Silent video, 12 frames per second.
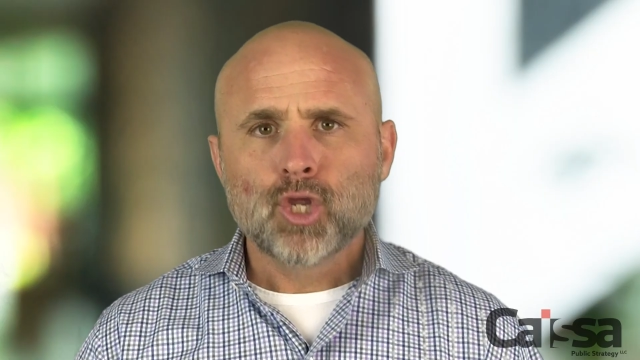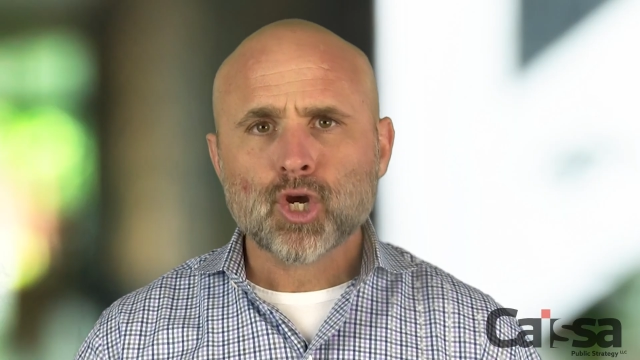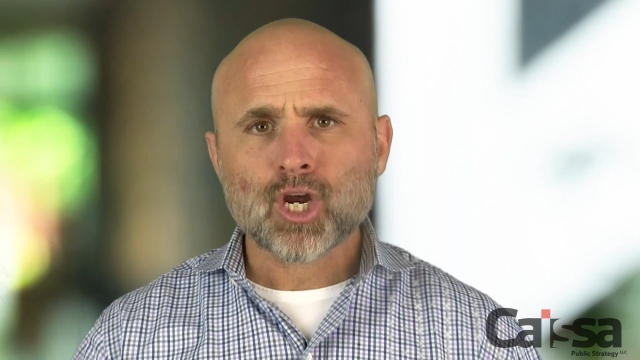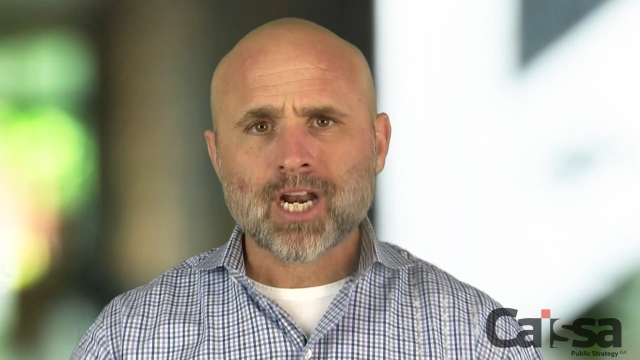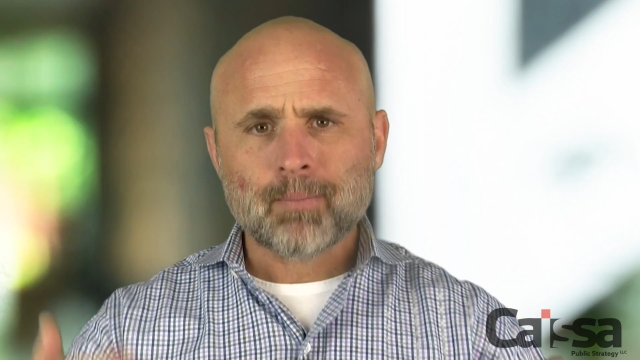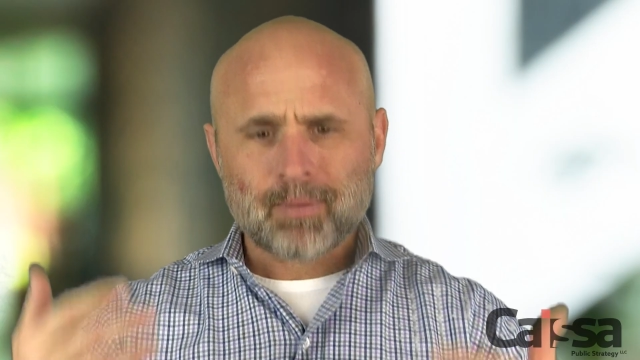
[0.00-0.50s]

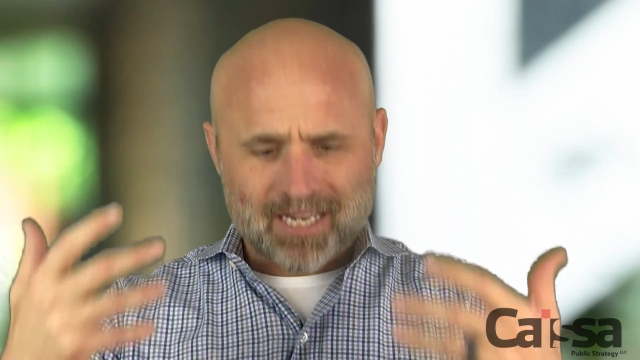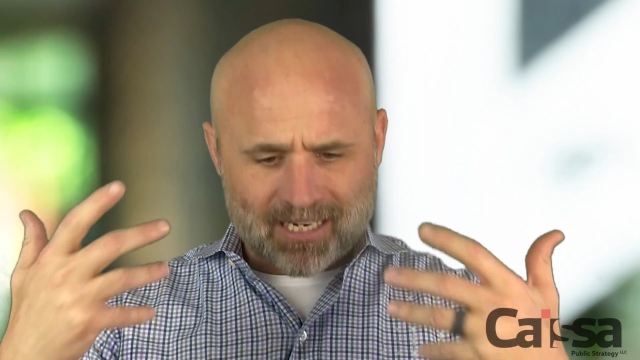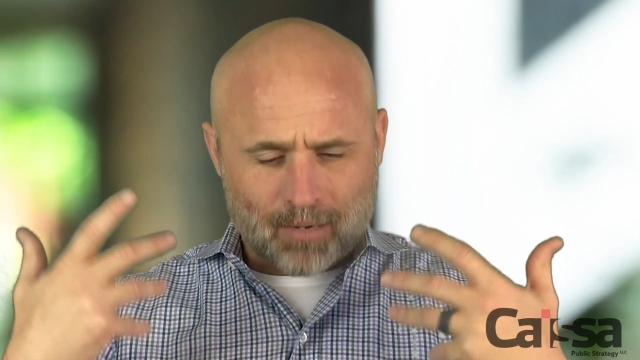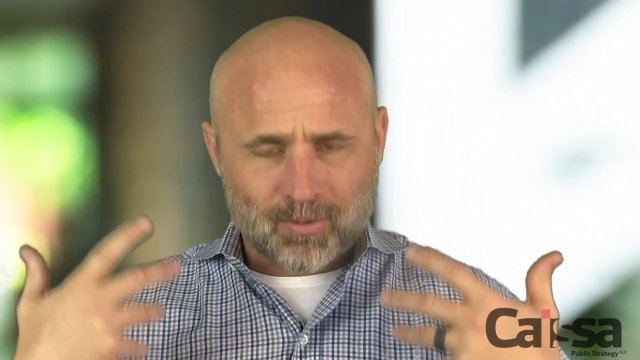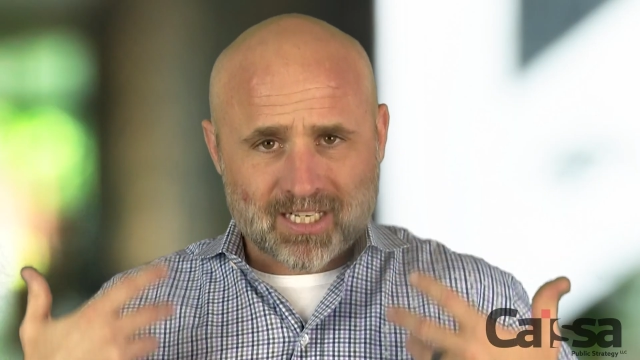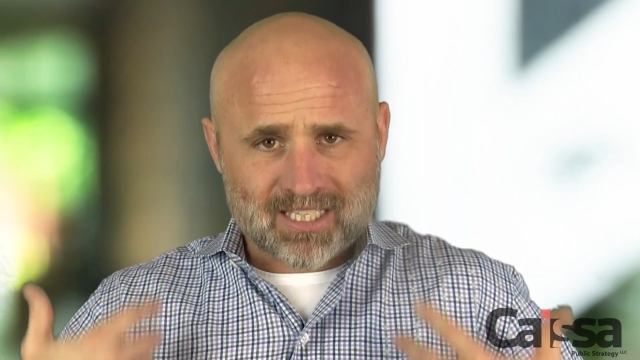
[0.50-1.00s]
you're gonna be
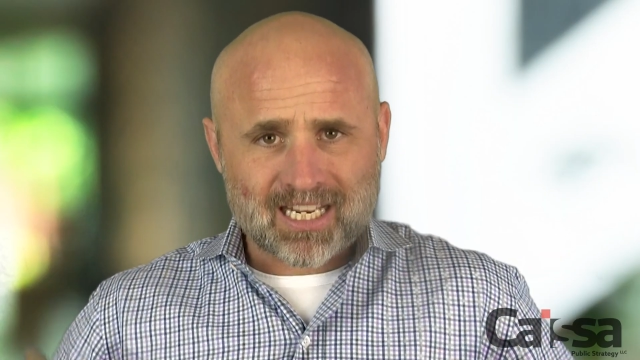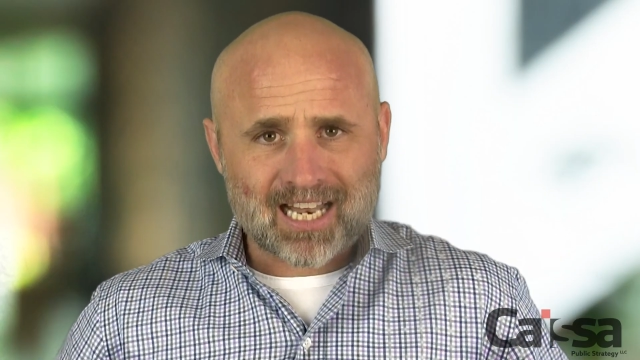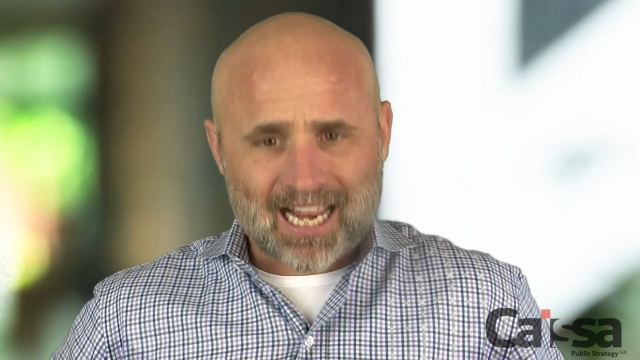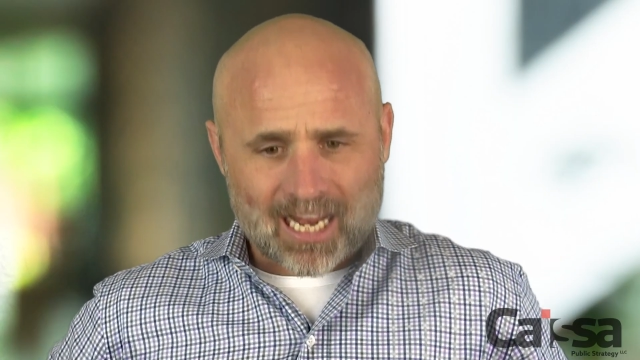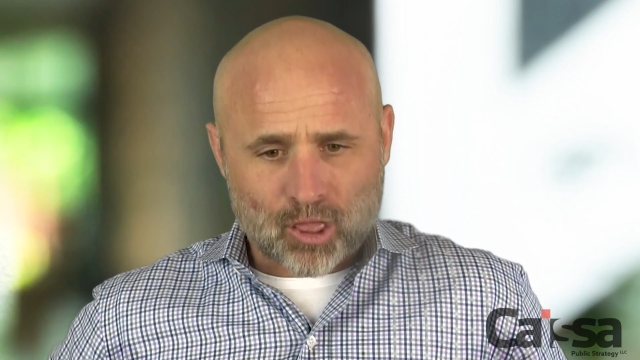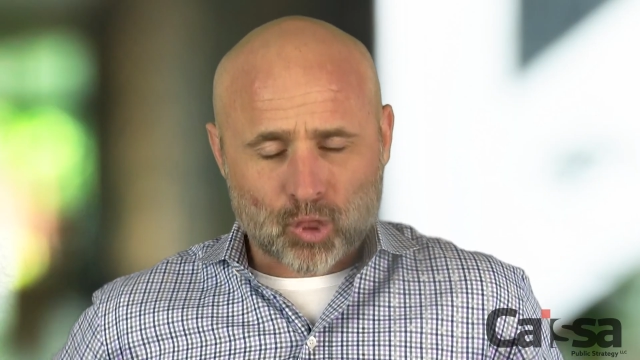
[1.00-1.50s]
able to see
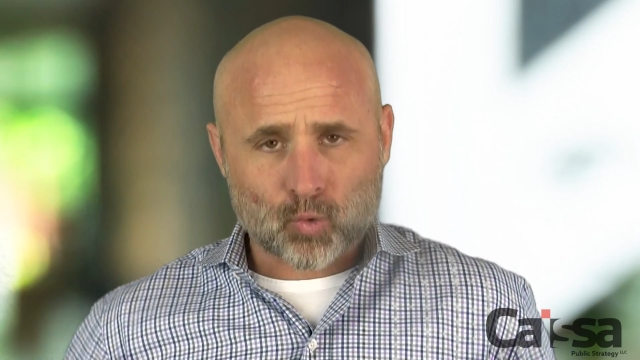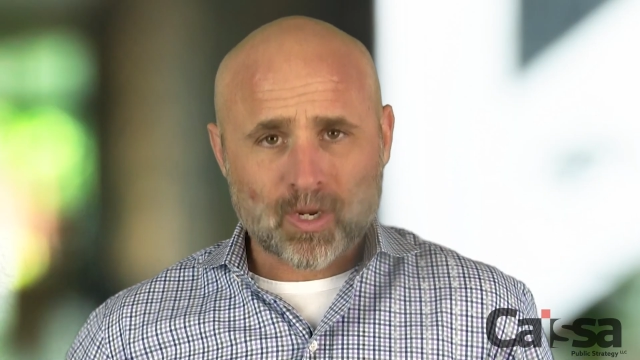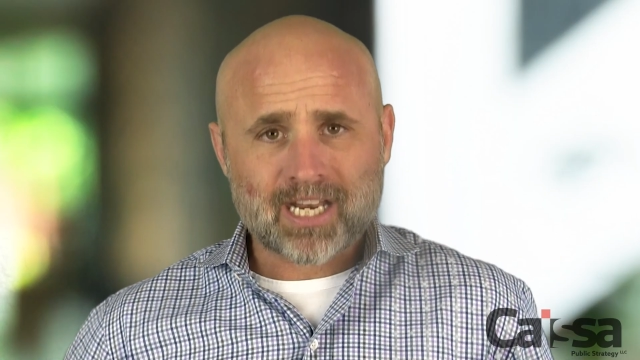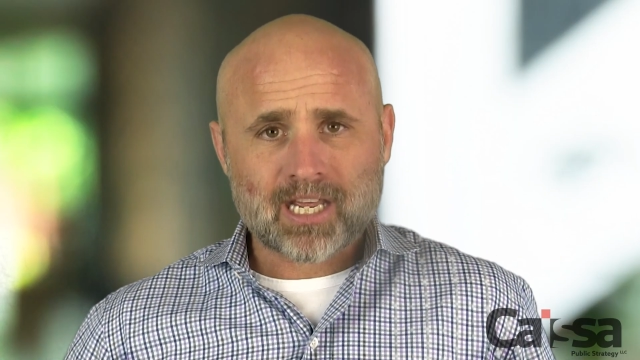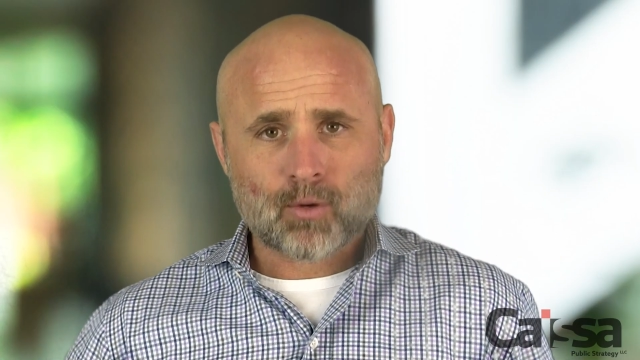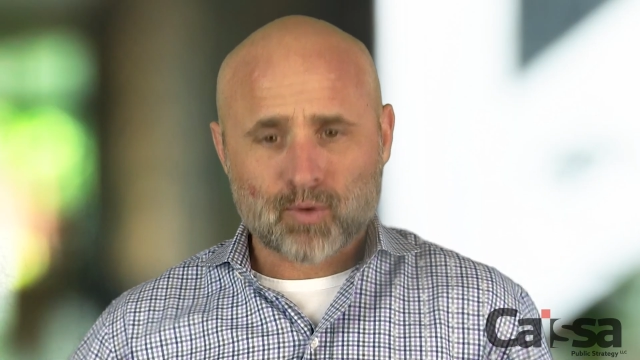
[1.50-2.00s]
like a
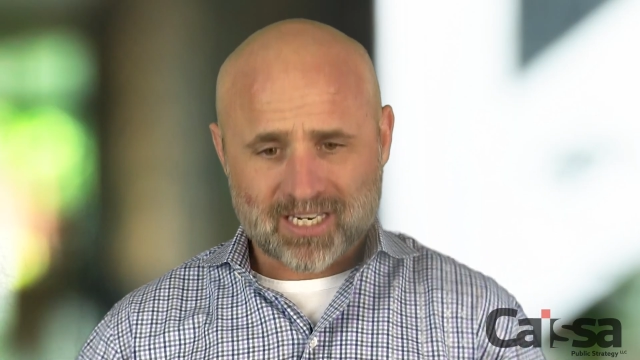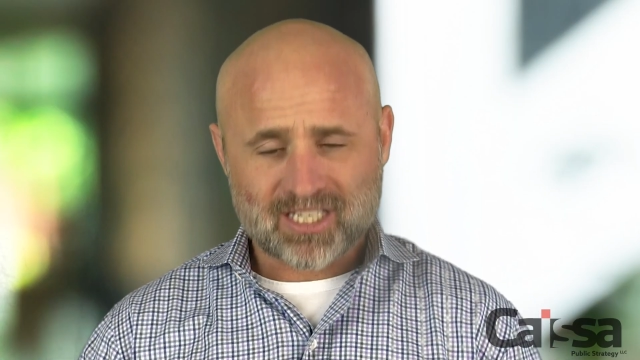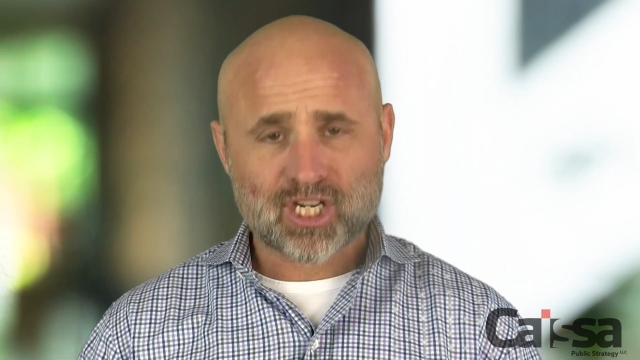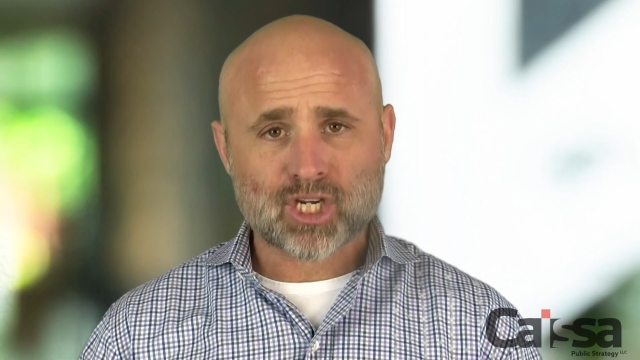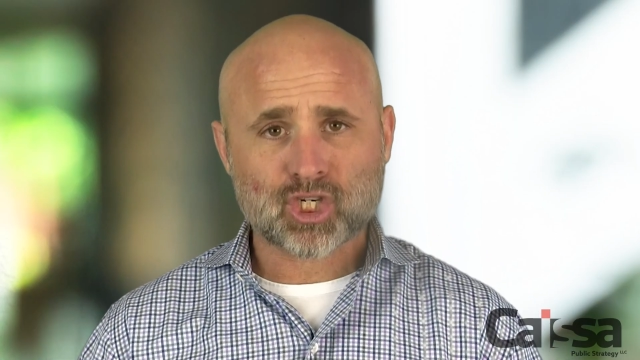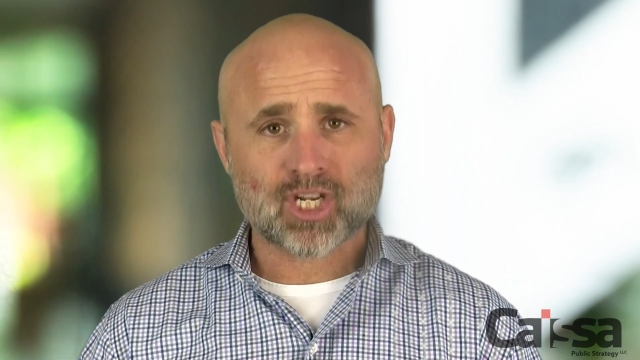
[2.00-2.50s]
3D
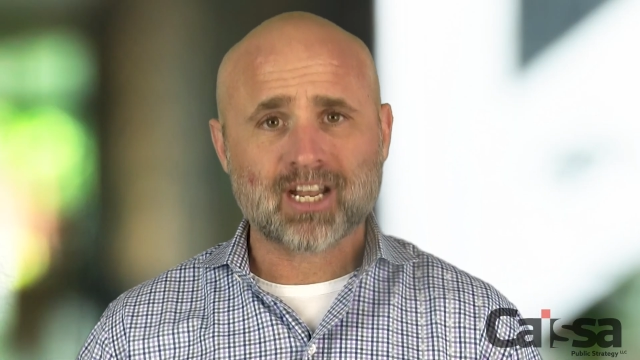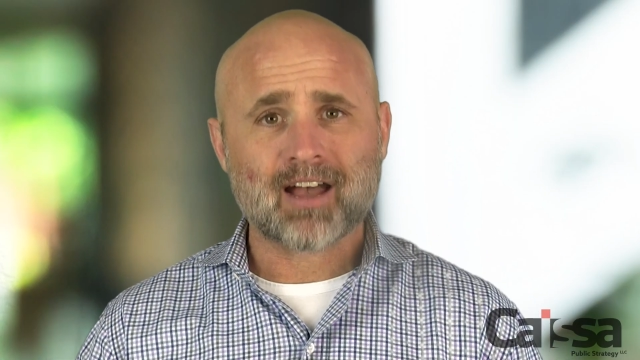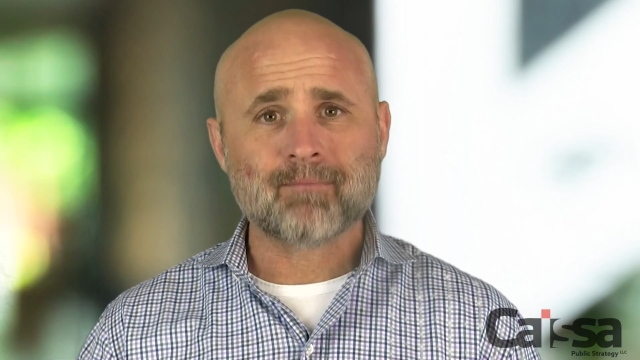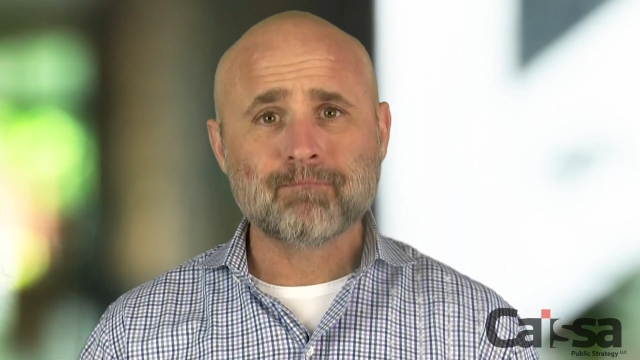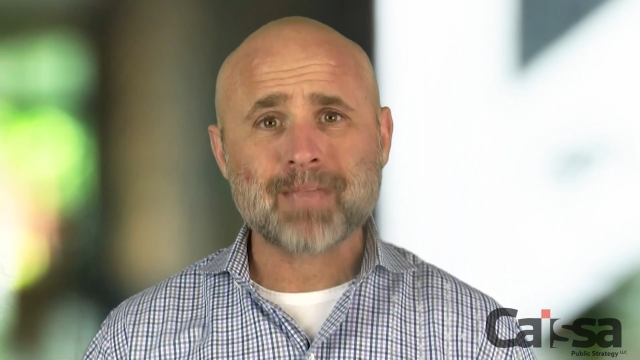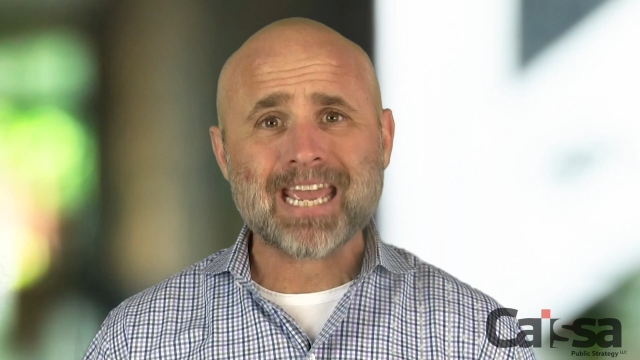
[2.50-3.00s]
rendition
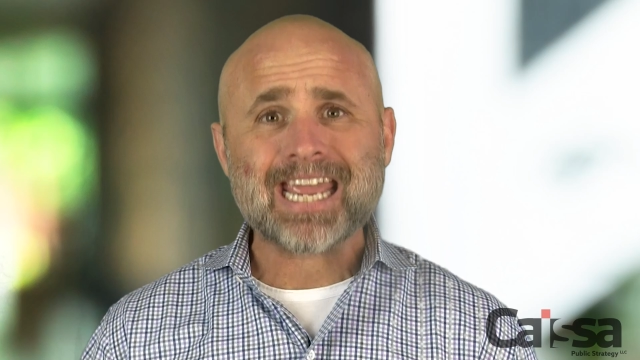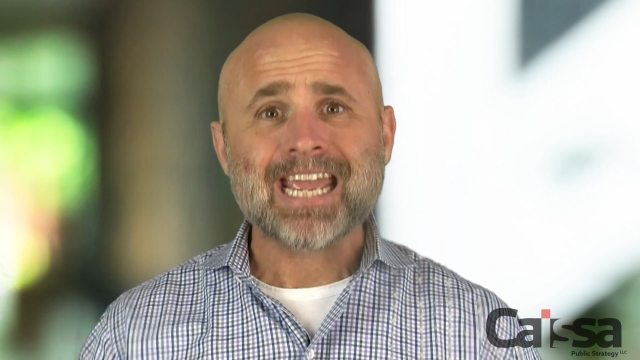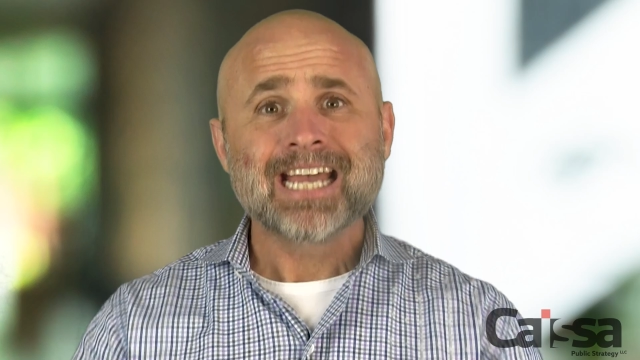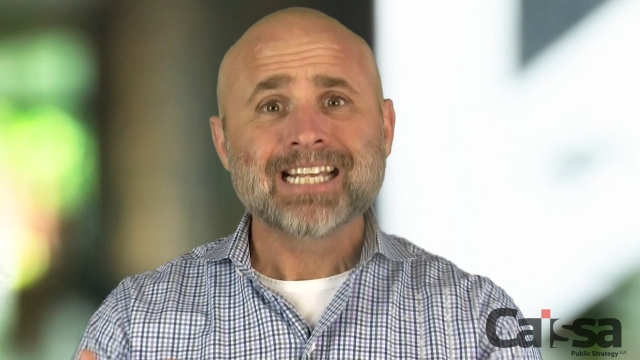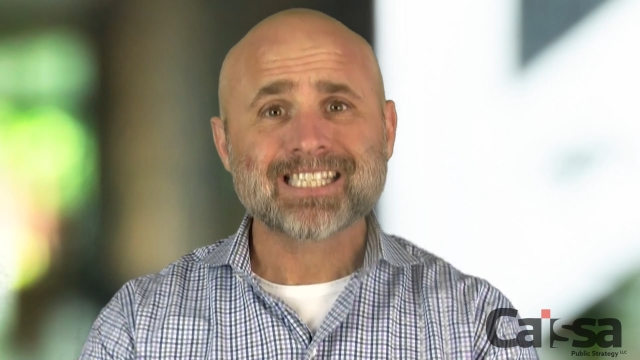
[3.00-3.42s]
of me